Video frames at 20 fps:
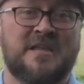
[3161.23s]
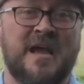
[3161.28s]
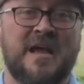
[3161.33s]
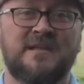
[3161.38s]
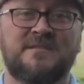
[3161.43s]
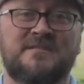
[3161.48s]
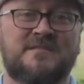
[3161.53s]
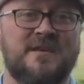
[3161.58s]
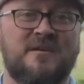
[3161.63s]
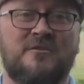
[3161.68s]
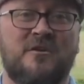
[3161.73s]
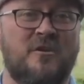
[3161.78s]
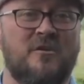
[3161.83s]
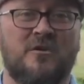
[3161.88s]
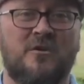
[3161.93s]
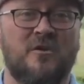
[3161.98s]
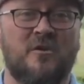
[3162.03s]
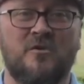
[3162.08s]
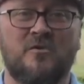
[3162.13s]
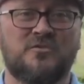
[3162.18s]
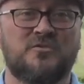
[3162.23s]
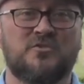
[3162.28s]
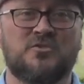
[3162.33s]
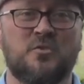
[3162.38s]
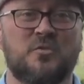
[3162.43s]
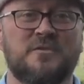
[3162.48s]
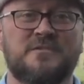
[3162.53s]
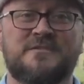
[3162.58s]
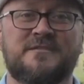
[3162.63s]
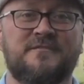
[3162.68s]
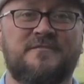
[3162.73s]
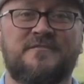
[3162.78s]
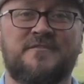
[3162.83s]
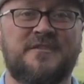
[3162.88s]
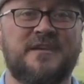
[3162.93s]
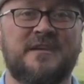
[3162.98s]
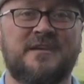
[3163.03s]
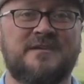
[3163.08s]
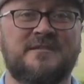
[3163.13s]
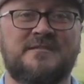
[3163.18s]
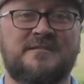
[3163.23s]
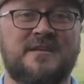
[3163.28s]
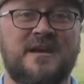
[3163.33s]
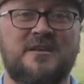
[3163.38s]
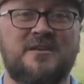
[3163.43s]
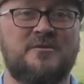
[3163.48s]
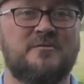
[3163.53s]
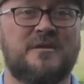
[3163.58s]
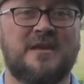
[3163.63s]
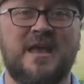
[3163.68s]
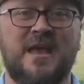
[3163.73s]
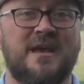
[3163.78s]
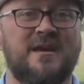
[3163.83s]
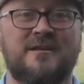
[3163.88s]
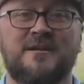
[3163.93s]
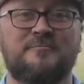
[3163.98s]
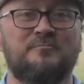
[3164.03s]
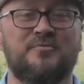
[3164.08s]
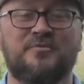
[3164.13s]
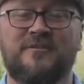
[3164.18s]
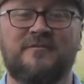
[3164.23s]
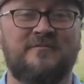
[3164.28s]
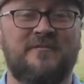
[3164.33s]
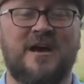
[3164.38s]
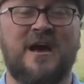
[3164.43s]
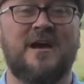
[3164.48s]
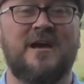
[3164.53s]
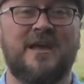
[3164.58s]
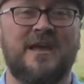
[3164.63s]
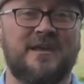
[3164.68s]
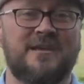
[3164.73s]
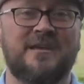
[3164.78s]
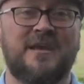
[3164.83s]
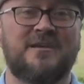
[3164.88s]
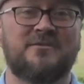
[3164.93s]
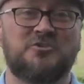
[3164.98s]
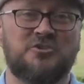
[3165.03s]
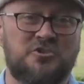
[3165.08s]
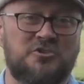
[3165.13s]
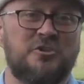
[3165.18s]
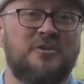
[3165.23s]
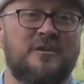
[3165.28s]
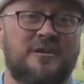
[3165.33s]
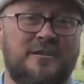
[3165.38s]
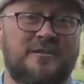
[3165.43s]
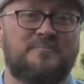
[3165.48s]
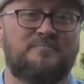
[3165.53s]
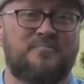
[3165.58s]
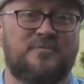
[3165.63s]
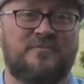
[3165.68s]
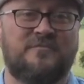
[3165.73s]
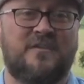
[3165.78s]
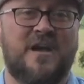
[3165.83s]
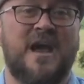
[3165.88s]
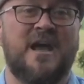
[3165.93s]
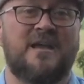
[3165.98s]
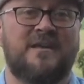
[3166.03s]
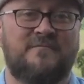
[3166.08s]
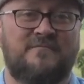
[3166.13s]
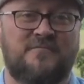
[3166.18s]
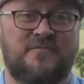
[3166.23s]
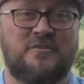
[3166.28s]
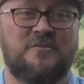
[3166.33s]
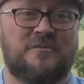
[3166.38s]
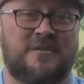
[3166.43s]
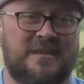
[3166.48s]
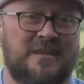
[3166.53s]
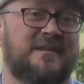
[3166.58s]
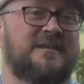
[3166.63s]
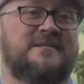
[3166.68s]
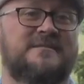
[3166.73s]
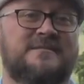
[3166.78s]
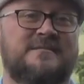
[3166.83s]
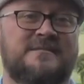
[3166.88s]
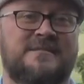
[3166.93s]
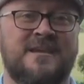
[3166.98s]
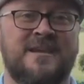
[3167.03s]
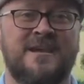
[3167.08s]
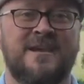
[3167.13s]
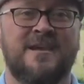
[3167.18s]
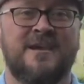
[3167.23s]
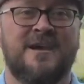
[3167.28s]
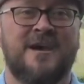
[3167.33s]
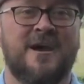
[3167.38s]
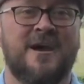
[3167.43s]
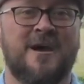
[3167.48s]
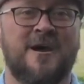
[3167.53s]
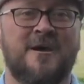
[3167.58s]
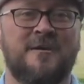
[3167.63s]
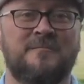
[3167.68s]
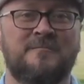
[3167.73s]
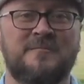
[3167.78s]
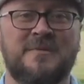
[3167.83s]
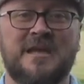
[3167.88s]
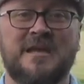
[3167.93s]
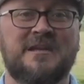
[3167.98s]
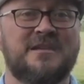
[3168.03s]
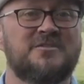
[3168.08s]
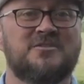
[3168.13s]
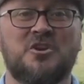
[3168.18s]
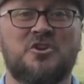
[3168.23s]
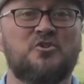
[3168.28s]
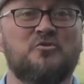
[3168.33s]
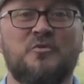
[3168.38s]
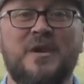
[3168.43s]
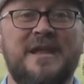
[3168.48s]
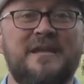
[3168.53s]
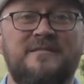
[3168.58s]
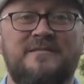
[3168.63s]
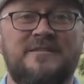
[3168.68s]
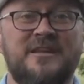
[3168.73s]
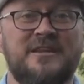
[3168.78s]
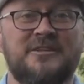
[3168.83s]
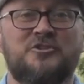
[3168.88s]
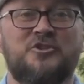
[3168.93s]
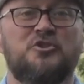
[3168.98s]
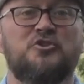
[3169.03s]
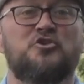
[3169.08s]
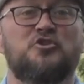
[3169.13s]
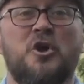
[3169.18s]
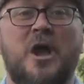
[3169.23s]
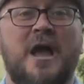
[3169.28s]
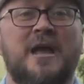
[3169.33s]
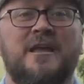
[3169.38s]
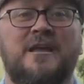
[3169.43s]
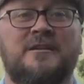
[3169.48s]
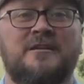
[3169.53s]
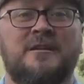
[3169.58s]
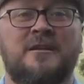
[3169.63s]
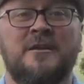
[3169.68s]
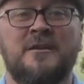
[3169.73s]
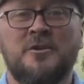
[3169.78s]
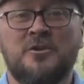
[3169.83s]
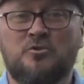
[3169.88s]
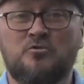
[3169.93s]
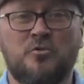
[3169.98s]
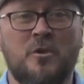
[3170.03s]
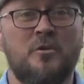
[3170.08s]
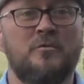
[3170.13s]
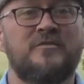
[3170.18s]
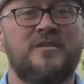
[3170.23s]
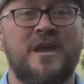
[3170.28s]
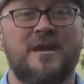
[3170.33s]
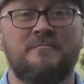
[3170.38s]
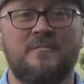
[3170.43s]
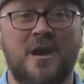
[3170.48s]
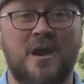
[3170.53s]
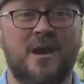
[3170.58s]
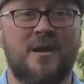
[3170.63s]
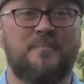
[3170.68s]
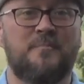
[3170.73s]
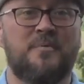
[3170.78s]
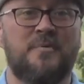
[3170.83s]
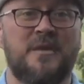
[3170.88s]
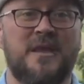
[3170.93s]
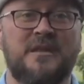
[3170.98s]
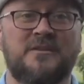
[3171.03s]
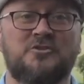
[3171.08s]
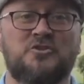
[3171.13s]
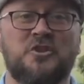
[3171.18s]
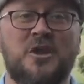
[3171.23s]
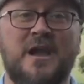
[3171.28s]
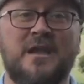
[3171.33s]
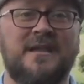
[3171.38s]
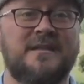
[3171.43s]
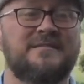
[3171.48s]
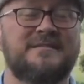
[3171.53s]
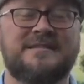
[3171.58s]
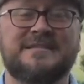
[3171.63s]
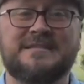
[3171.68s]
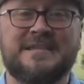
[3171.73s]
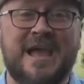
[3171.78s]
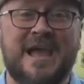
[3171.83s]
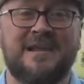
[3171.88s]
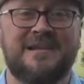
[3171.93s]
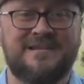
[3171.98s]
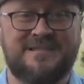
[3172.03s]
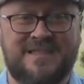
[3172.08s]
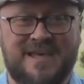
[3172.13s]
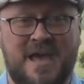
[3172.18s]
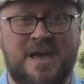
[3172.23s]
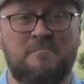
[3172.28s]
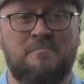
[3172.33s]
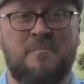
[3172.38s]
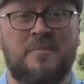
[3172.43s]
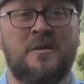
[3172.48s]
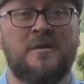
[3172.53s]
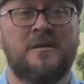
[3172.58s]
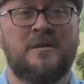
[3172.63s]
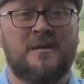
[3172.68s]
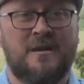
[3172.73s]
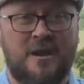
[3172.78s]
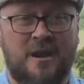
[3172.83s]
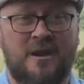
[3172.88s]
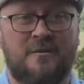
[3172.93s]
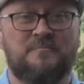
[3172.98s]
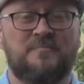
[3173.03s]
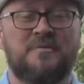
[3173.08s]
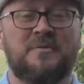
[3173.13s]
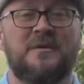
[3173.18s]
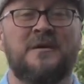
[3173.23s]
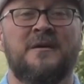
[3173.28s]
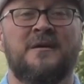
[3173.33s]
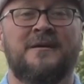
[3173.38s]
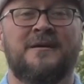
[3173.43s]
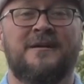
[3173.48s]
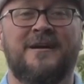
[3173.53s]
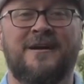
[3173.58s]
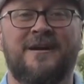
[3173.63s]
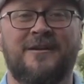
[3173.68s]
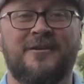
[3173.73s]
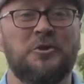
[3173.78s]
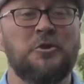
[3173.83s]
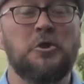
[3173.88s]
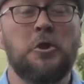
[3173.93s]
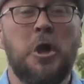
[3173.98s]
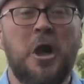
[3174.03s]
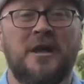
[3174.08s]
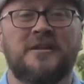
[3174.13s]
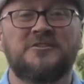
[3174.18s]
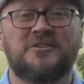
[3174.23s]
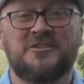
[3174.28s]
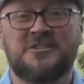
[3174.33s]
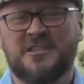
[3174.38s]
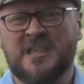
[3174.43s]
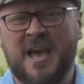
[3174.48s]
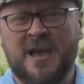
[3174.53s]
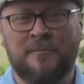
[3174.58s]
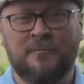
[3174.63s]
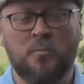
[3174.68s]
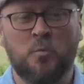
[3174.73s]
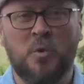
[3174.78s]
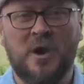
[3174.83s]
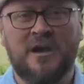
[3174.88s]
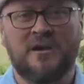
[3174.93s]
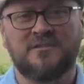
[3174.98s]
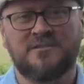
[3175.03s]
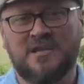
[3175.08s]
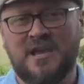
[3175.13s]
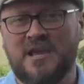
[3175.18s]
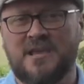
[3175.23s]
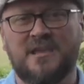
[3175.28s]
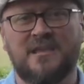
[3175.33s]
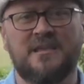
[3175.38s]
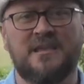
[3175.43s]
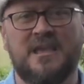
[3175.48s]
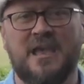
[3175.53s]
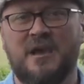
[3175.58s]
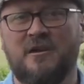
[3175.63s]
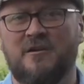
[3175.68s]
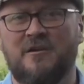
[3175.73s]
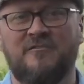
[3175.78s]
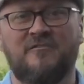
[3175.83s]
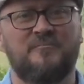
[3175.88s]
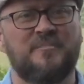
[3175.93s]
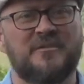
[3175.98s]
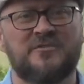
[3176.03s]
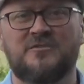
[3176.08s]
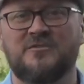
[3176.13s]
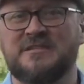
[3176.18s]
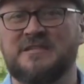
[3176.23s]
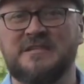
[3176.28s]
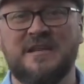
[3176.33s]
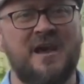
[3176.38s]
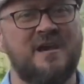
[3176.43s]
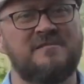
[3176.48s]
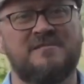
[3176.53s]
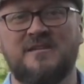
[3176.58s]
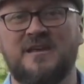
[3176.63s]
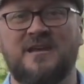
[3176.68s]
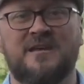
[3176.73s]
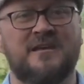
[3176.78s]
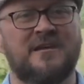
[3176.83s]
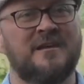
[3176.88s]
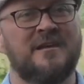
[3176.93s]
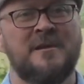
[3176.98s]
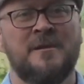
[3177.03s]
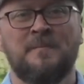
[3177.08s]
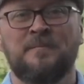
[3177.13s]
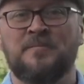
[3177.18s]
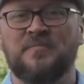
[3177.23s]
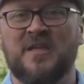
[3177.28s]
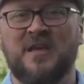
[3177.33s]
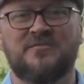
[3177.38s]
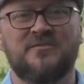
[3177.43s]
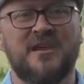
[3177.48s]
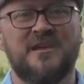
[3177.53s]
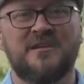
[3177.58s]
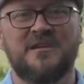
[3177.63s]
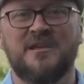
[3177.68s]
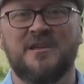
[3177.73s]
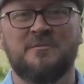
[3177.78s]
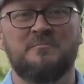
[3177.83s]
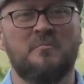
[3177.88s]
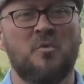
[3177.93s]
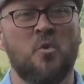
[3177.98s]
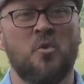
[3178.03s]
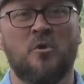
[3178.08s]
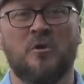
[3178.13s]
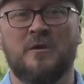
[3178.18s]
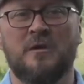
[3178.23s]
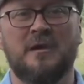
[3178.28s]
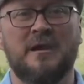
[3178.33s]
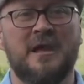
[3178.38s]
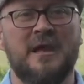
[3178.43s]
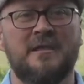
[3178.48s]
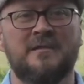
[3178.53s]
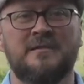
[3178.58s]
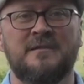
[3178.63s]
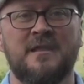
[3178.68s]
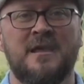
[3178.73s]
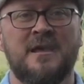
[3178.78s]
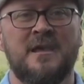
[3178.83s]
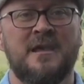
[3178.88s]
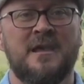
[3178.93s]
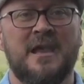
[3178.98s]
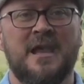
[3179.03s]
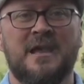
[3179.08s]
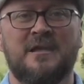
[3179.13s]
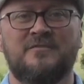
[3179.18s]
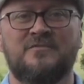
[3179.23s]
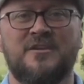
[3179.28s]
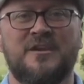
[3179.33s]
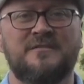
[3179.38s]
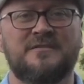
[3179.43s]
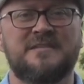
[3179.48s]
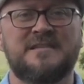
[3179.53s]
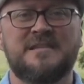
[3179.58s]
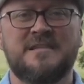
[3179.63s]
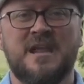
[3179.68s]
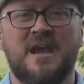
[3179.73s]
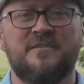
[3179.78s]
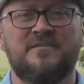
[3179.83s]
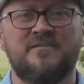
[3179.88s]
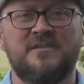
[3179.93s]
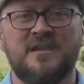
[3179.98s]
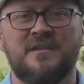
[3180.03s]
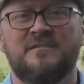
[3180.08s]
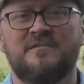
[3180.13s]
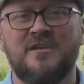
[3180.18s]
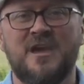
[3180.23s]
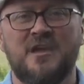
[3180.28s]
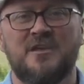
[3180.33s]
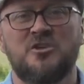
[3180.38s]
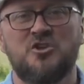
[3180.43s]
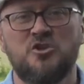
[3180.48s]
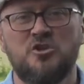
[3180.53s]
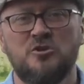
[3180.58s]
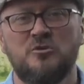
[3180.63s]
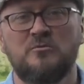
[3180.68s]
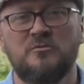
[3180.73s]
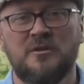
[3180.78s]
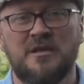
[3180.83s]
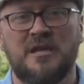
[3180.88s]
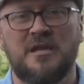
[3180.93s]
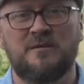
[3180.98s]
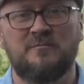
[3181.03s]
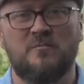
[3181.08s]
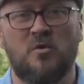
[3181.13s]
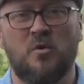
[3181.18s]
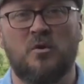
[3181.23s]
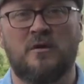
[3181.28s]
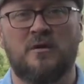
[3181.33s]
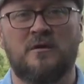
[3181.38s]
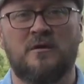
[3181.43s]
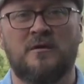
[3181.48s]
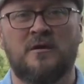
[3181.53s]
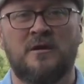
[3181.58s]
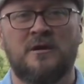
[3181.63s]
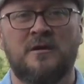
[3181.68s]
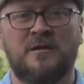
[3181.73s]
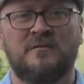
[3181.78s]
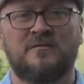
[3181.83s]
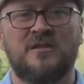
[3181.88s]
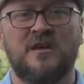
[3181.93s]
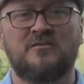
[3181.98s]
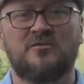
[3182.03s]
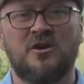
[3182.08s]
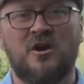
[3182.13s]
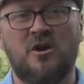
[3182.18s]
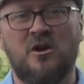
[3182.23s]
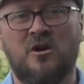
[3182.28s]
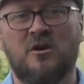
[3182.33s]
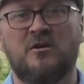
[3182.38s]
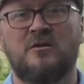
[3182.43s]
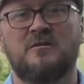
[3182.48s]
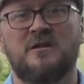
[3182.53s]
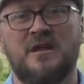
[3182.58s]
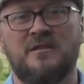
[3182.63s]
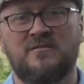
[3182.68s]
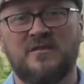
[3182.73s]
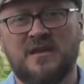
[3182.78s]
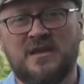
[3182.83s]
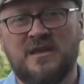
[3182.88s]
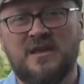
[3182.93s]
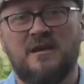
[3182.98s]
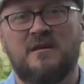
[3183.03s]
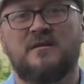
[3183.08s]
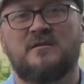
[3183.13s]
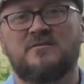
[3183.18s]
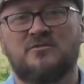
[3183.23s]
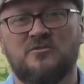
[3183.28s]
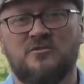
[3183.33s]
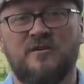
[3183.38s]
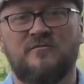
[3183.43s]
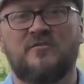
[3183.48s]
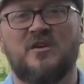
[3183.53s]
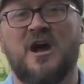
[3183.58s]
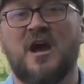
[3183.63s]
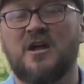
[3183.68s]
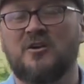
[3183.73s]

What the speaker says: Dads, there are all sorts of things that you can and provide and should provide for your kids. It is a great thing to try and grow them up and try and set them up, launch them well taken care of. But there's nothing that they need more, and there's nothing that you need more than the heart and the character of